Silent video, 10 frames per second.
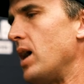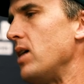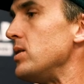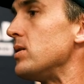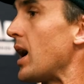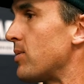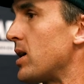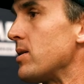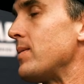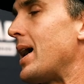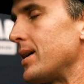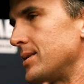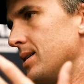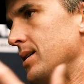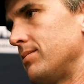you kept coming back as
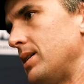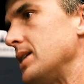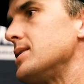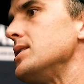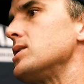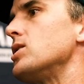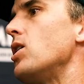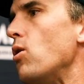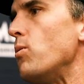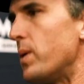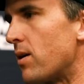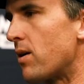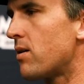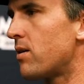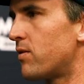like a season
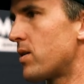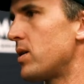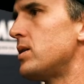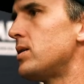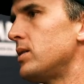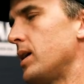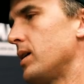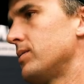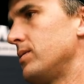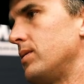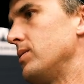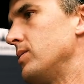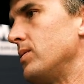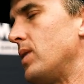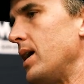opener for you? Like,
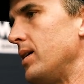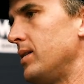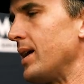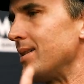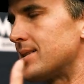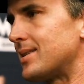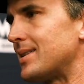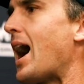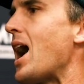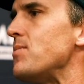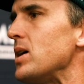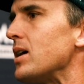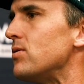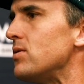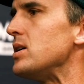why? Like this timing
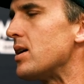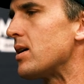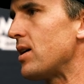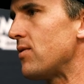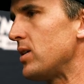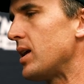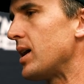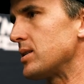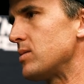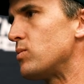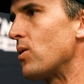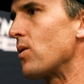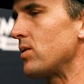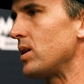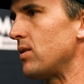of the year, I feel like is
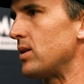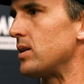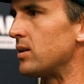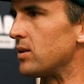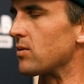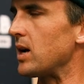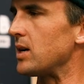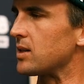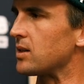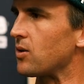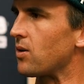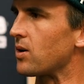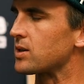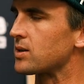important given the race and the course.